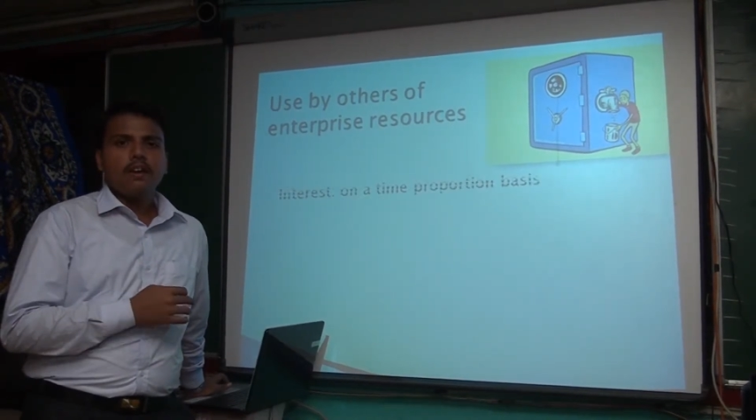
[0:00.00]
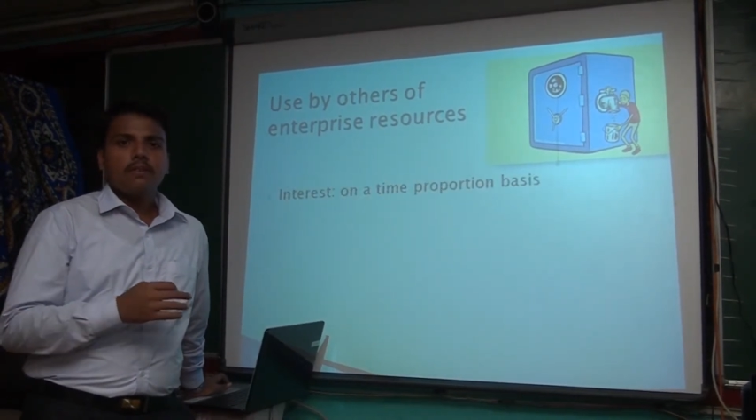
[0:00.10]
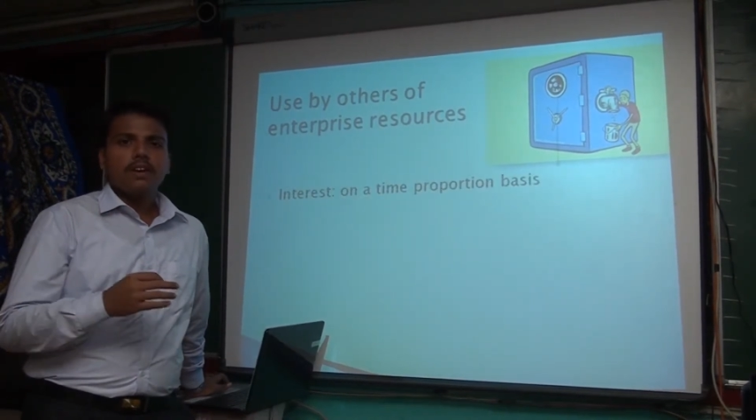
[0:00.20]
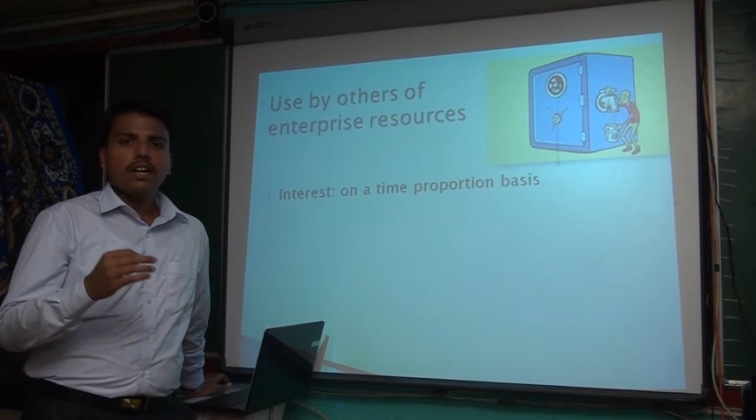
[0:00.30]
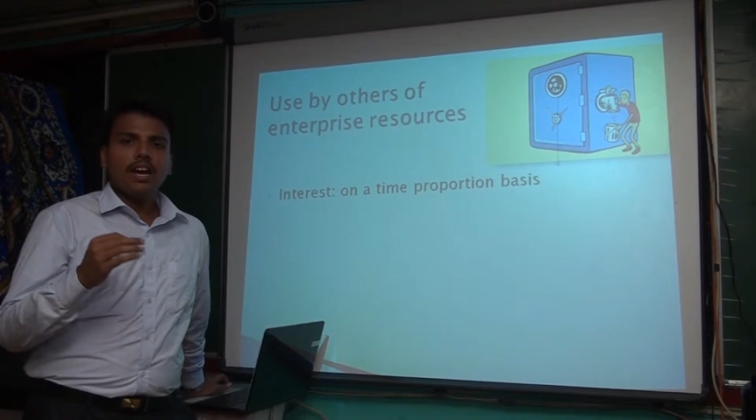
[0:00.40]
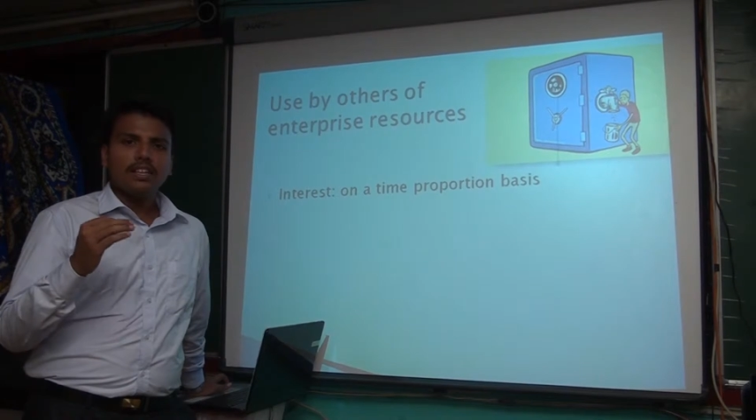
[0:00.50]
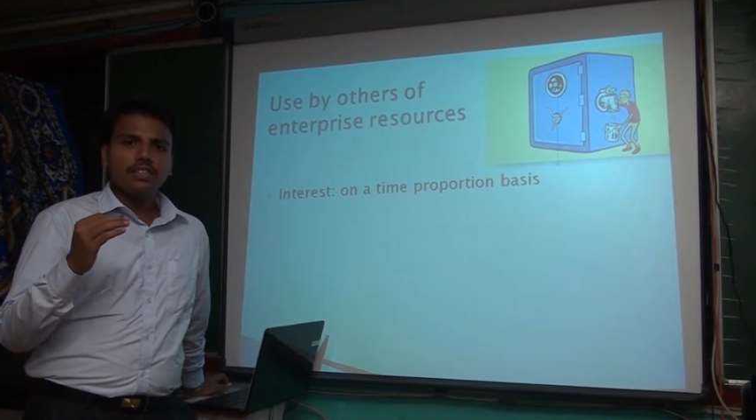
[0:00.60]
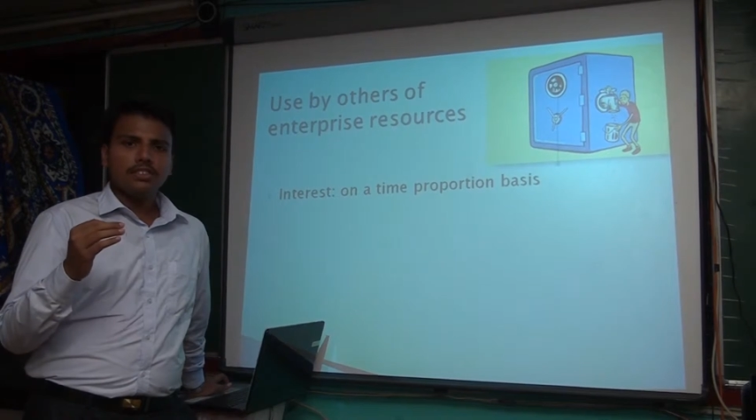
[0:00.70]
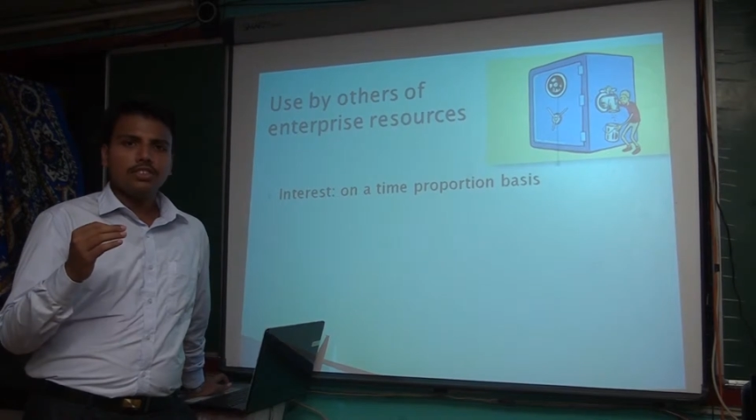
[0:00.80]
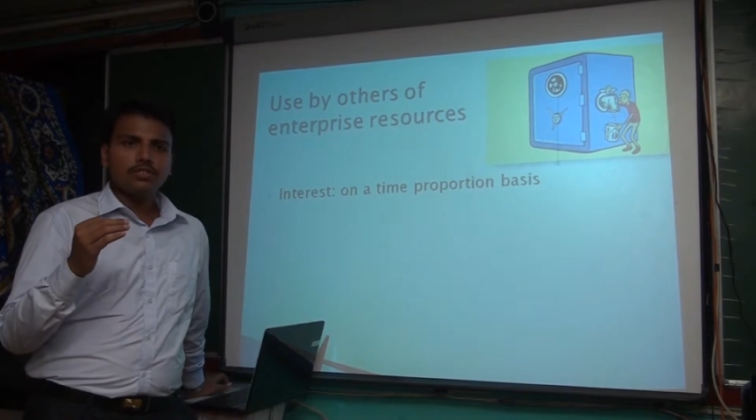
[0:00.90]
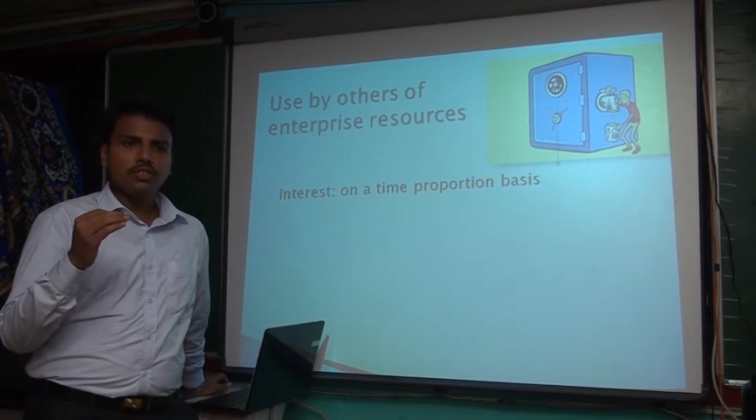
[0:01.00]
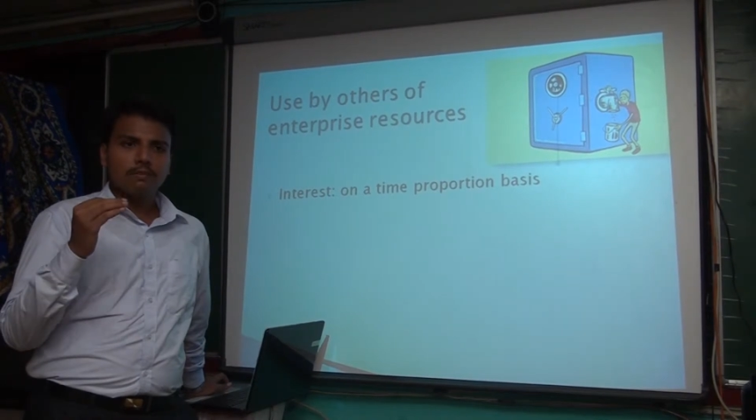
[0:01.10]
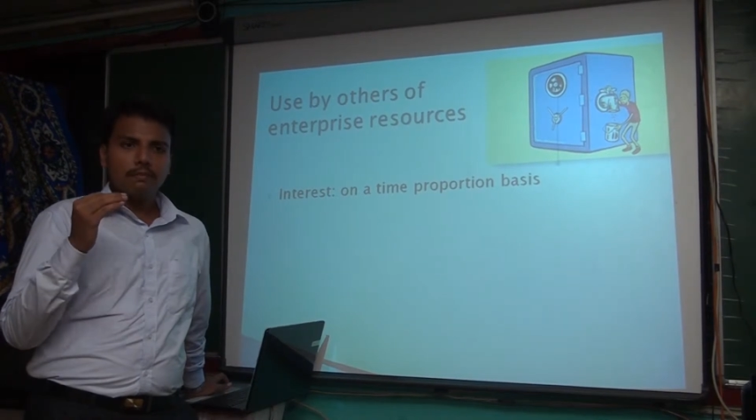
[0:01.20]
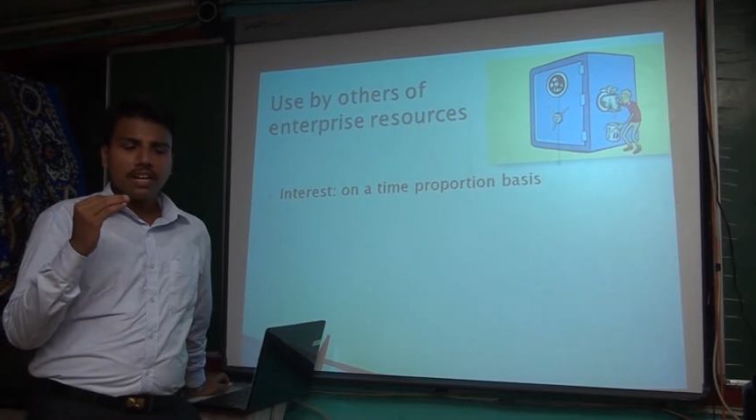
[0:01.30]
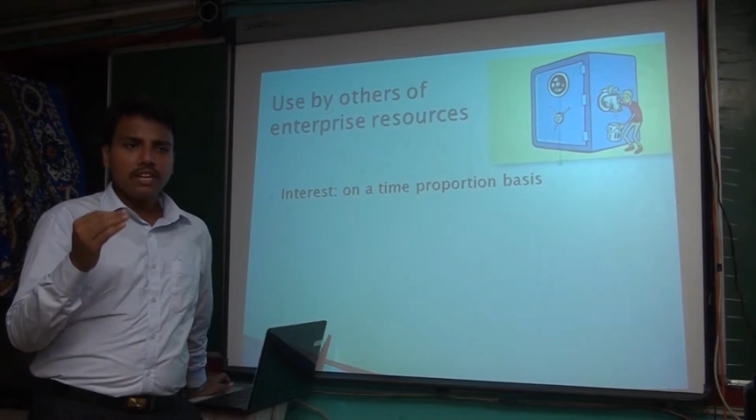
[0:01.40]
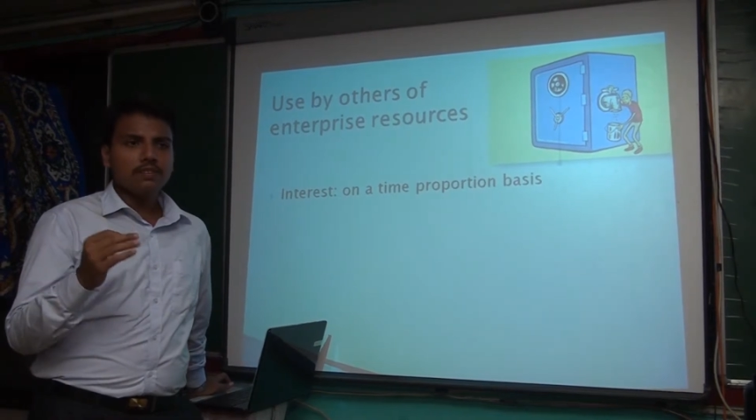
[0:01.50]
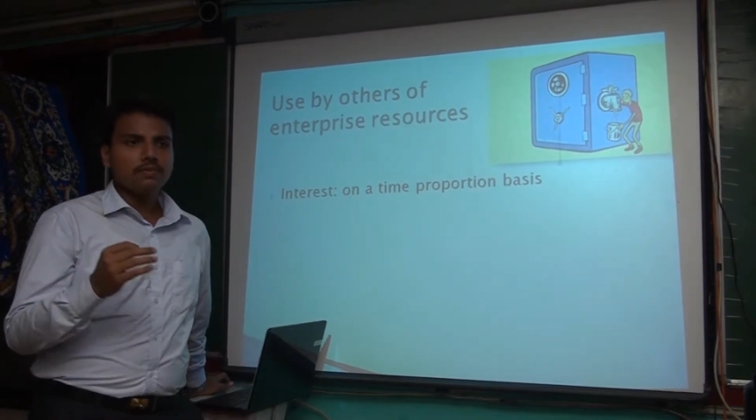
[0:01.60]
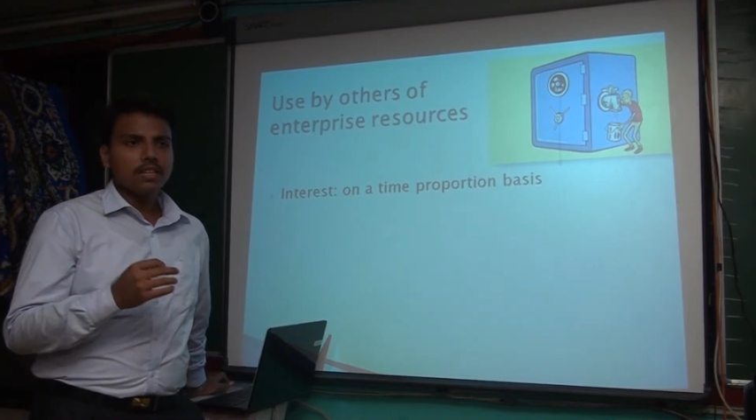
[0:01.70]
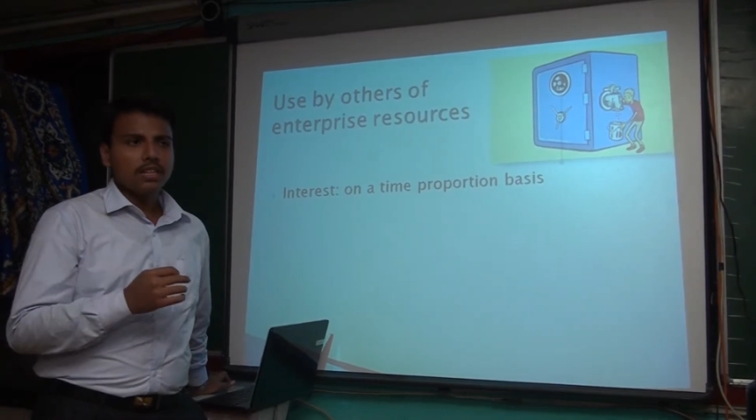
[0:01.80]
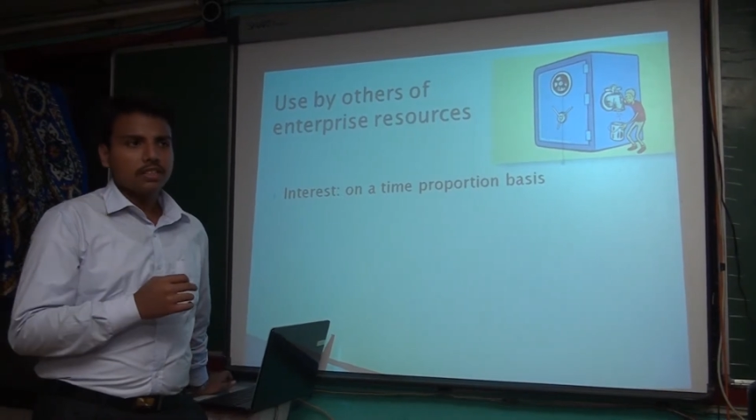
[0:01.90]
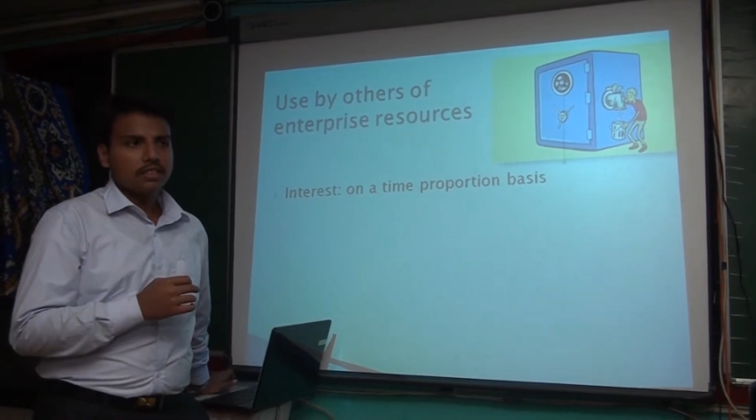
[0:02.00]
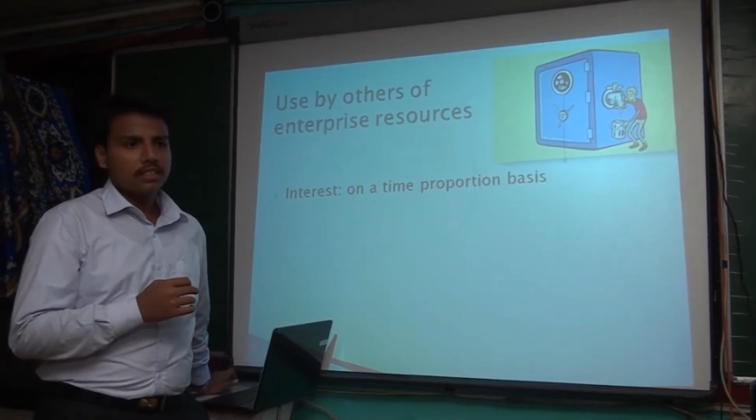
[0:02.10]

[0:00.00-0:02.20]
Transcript: When others use the money of the